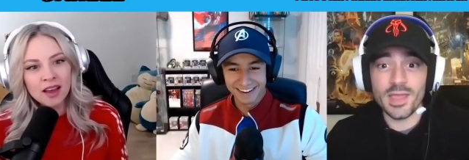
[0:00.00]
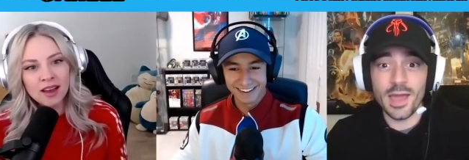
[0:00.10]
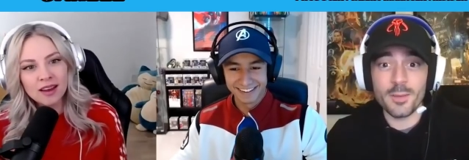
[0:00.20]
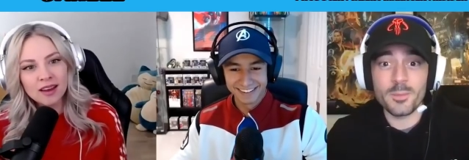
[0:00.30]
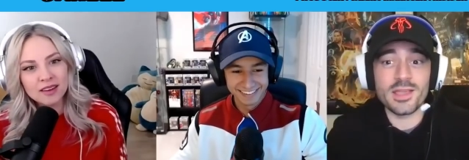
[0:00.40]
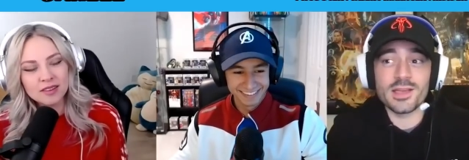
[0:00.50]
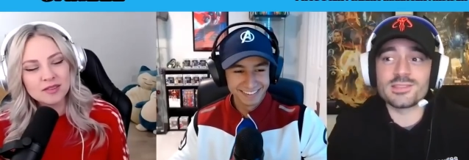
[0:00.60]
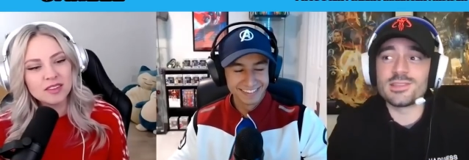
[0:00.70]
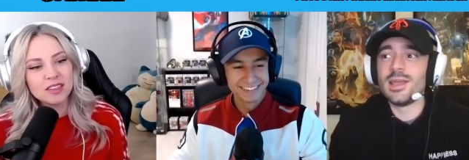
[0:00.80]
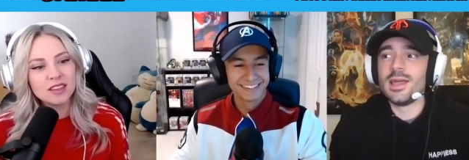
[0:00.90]
Speaker 1: yeah.
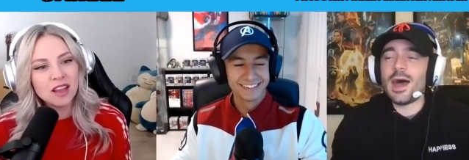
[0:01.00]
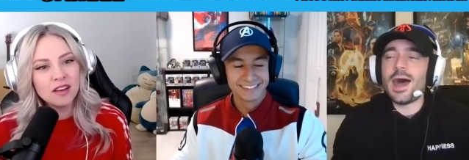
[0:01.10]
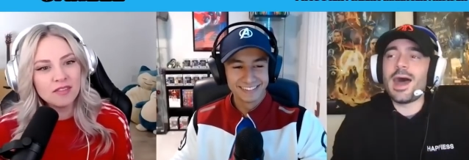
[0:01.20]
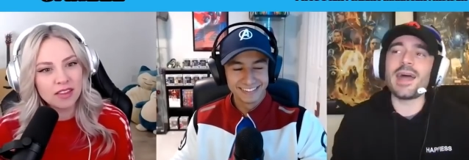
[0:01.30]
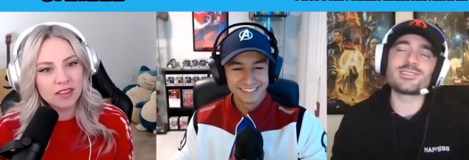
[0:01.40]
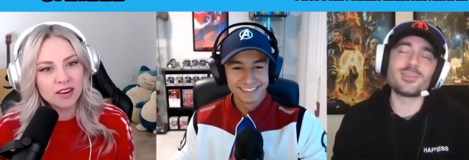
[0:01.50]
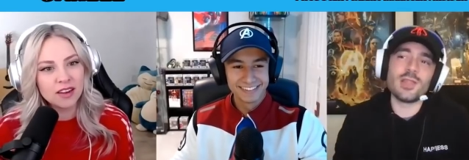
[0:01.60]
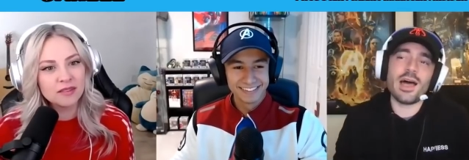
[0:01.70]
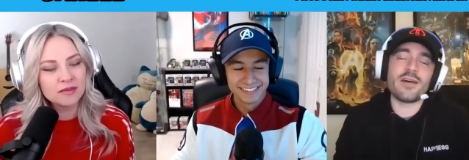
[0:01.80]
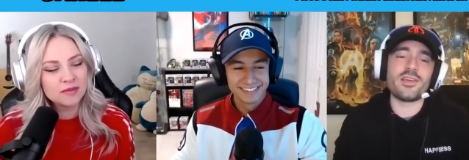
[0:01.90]
Because I, I still
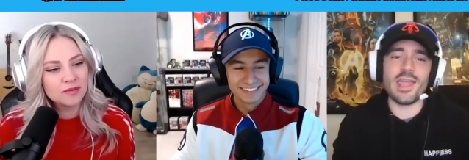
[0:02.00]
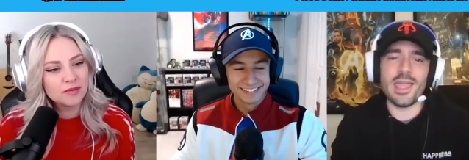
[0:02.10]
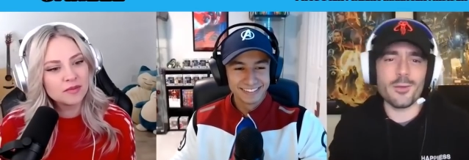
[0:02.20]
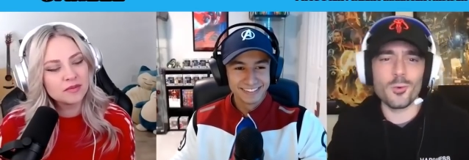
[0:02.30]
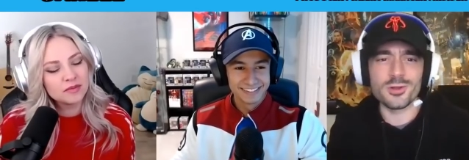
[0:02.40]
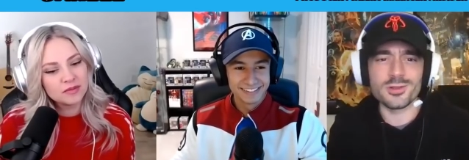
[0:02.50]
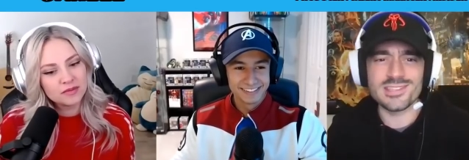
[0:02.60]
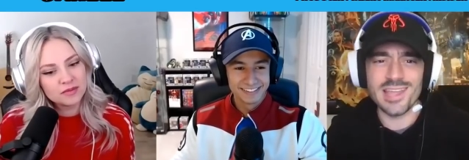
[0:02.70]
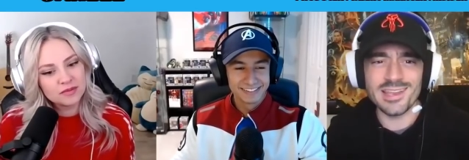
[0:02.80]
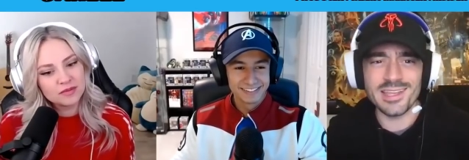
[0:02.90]
laugh at Hayward
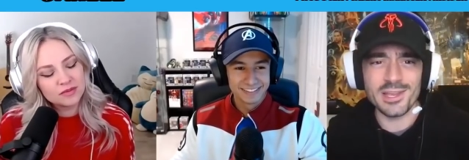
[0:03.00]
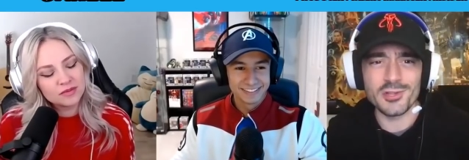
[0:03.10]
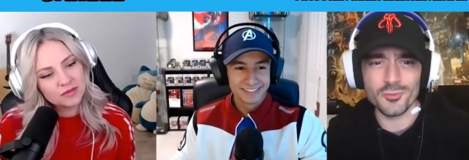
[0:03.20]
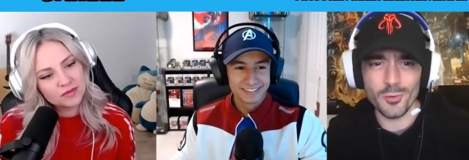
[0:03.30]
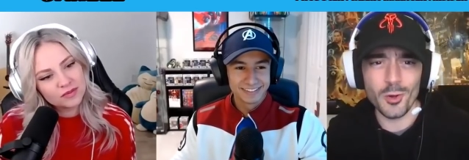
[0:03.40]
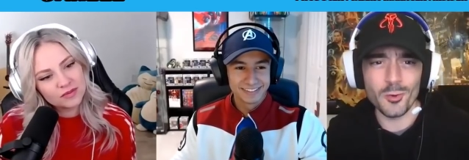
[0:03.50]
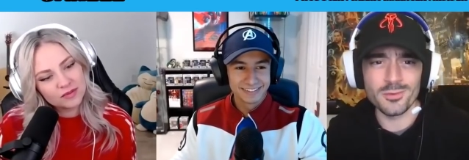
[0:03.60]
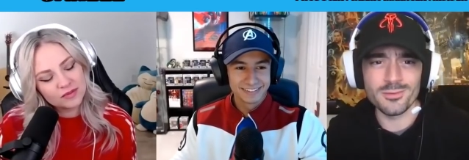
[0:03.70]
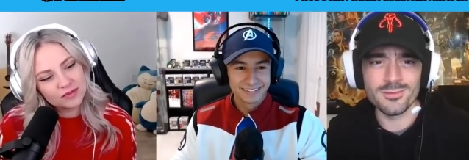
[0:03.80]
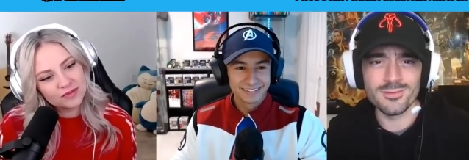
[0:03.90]
sending in a
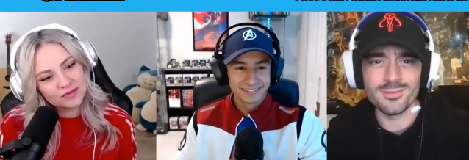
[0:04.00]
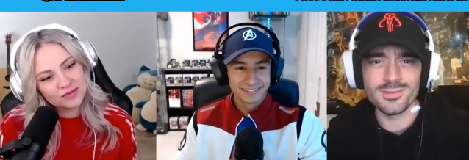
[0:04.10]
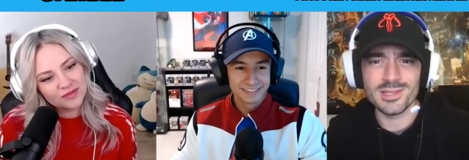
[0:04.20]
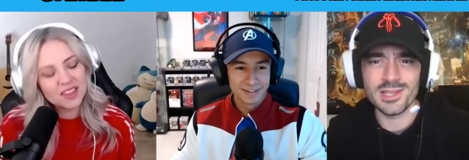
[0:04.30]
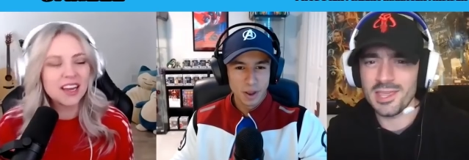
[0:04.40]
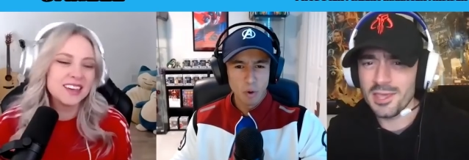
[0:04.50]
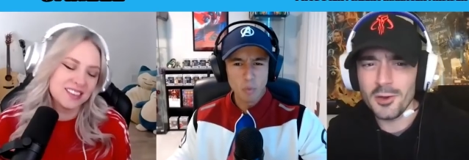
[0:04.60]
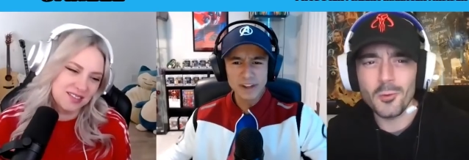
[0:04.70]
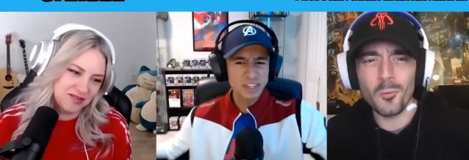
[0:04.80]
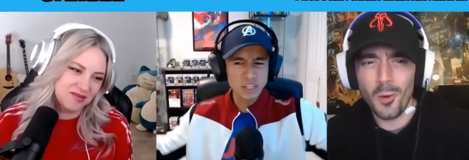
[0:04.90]
drone to yeah.
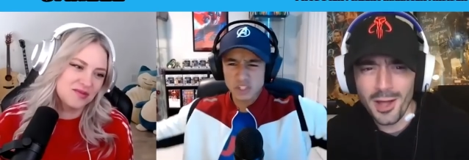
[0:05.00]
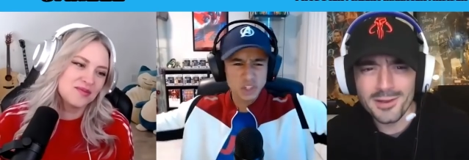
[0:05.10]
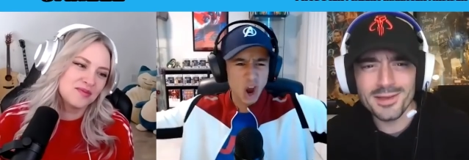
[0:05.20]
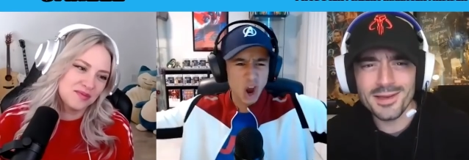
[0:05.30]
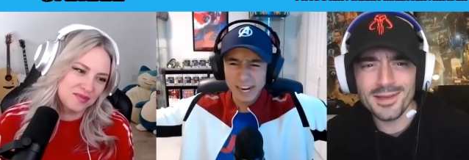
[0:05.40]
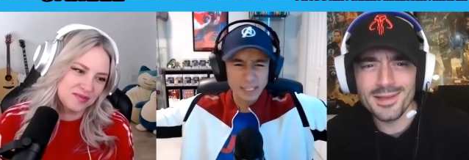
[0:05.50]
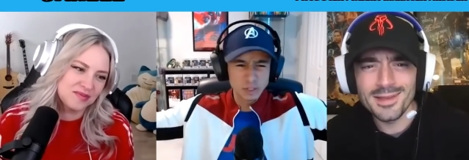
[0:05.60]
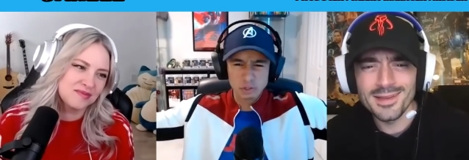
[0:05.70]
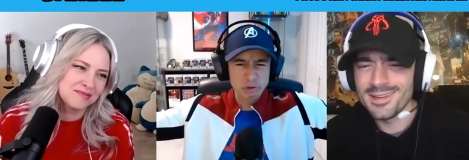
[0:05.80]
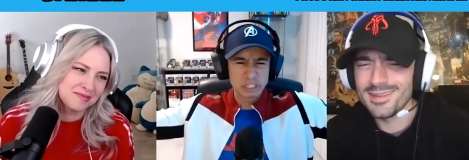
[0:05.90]
kill with Wanda. the Stark
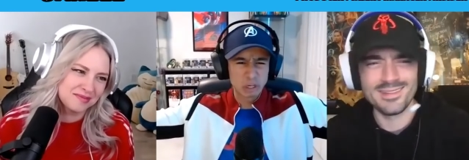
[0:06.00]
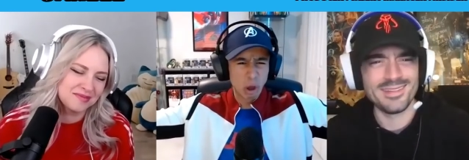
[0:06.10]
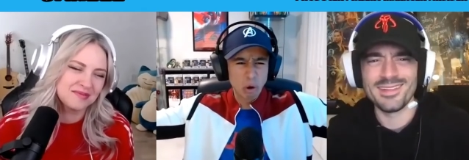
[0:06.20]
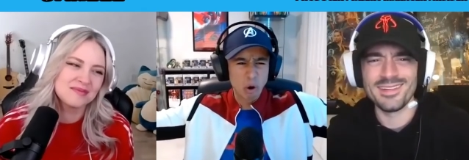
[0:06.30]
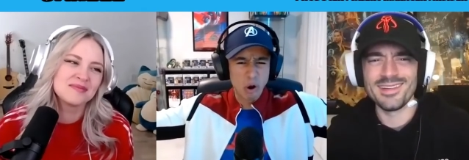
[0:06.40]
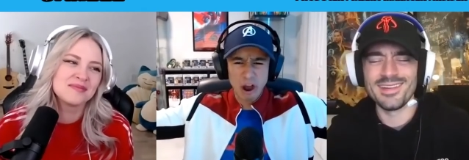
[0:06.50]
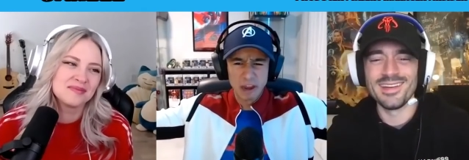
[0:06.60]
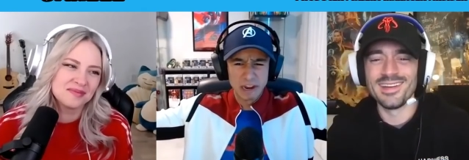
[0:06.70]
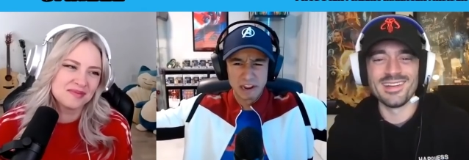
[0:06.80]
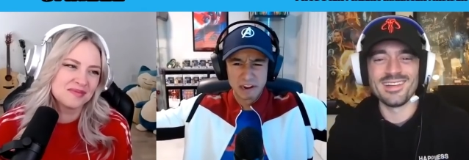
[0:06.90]
Speaker 2: Industries logo
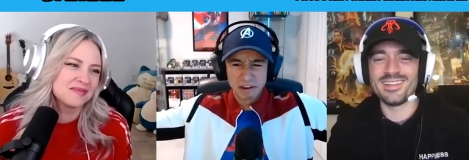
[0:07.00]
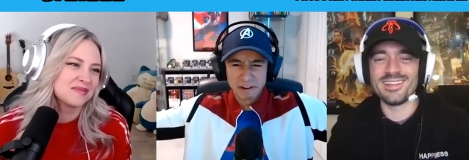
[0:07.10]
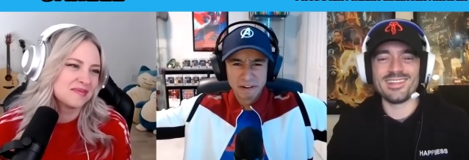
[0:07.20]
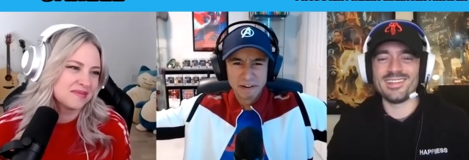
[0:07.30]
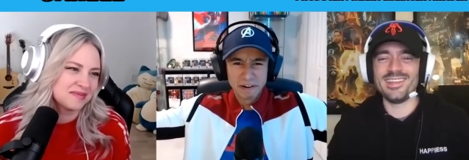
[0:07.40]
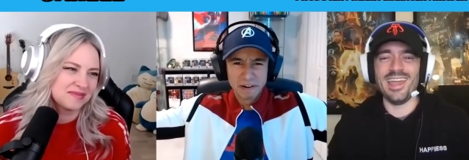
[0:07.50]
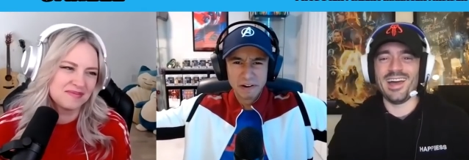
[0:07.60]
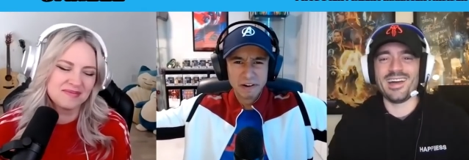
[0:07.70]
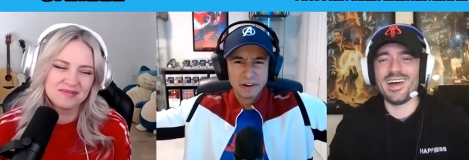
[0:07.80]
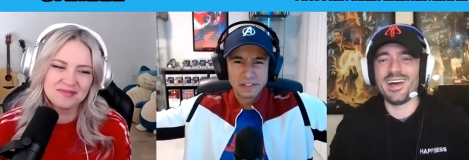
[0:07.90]
on it.
Speaker 1: Yeah,
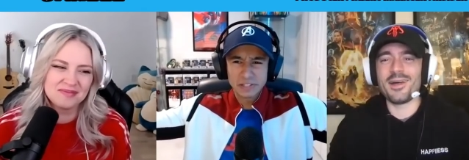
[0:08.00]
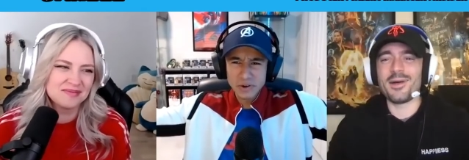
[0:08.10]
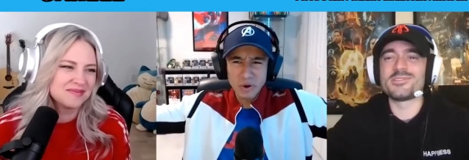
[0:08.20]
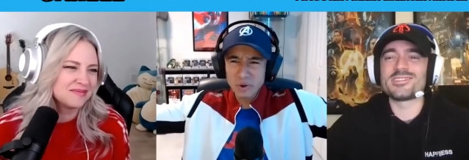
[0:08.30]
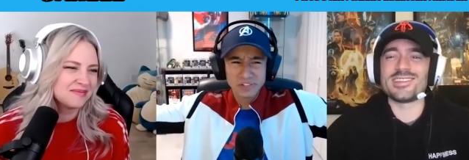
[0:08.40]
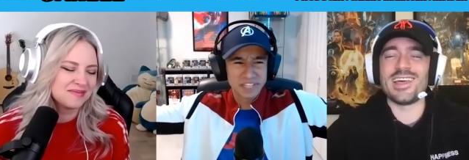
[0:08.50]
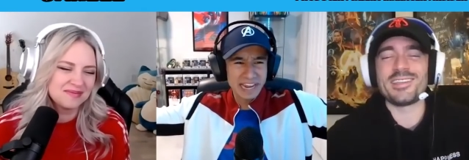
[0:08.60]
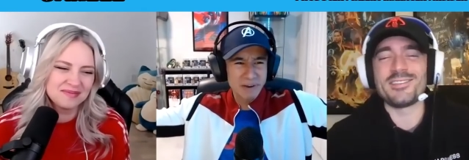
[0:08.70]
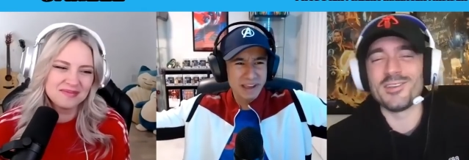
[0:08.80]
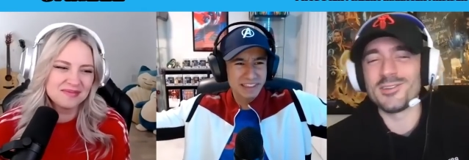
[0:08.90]
I, am just like,
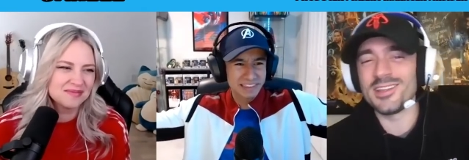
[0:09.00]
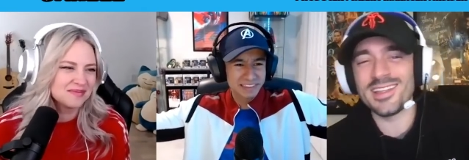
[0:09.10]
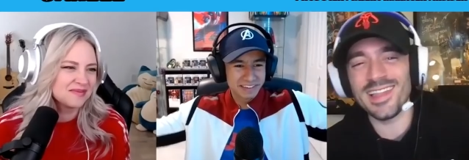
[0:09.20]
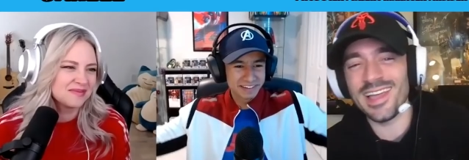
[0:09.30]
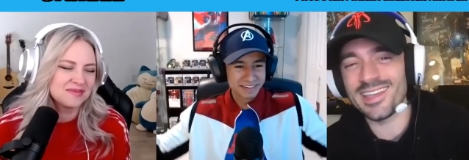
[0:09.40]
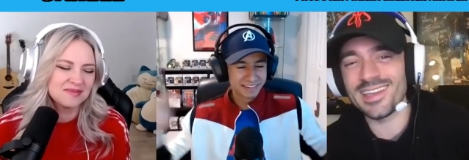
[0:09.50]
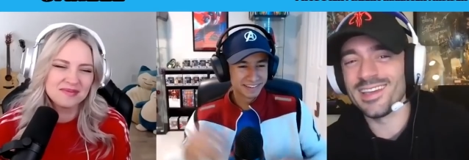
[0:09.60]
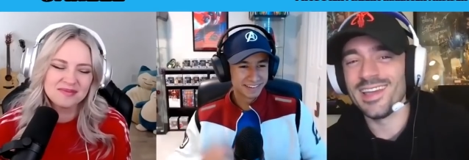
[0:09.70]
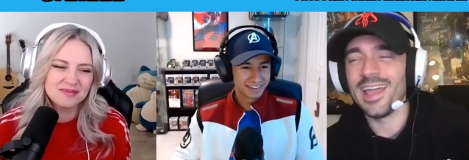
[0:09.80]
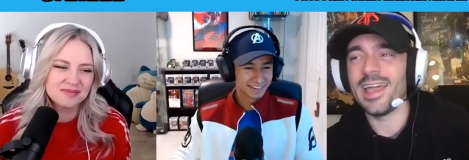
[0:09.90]
dude, like,
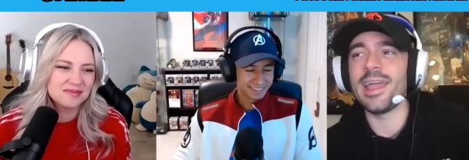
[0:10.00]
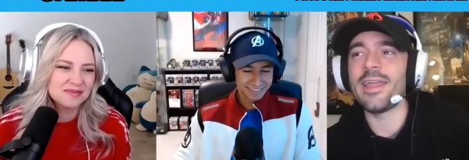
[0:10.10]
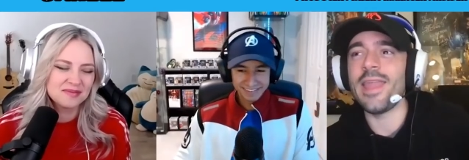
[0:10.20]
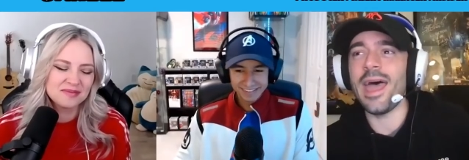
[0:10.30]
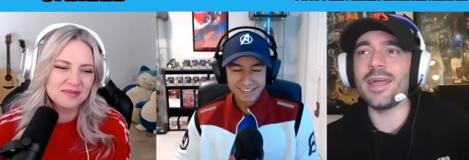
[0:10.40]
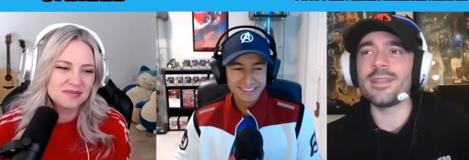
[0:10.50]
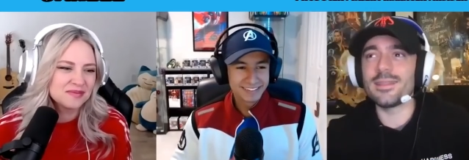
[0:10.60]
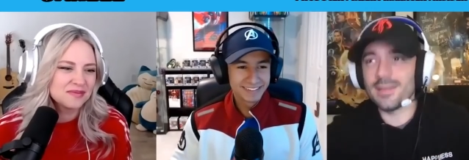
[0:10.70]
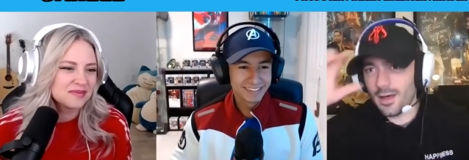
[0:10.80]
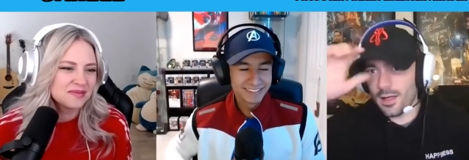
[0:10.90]
and, and that
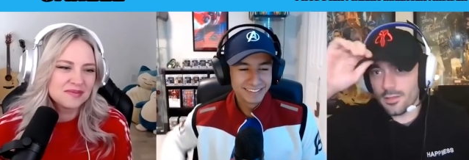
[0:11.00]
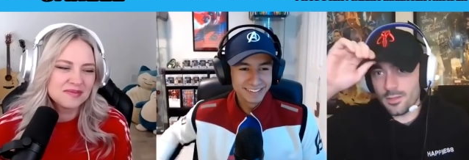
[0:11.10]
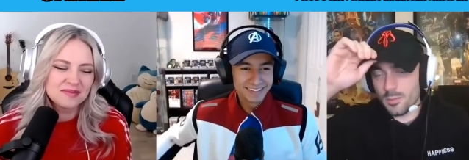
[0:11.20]
uh, the